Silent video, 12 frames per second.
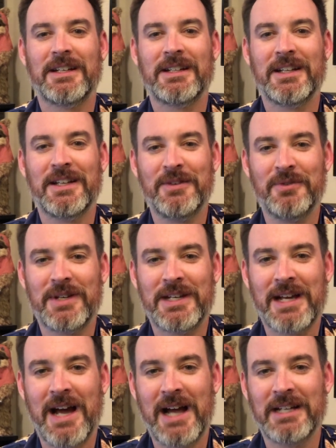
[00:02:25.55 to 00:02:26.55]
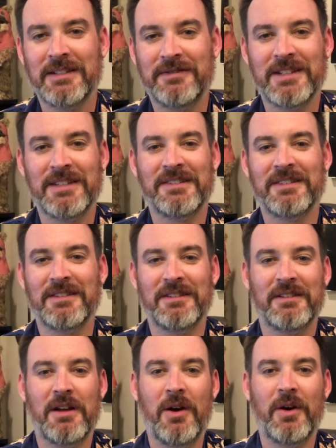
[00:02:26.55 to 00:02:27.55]
that you kind of
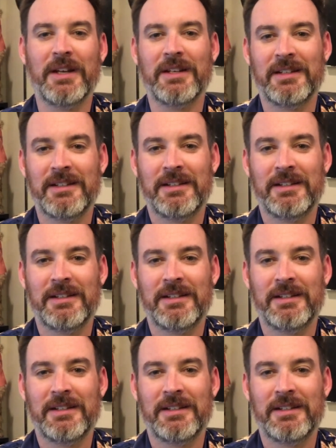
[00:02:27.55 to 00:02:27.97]
considered going.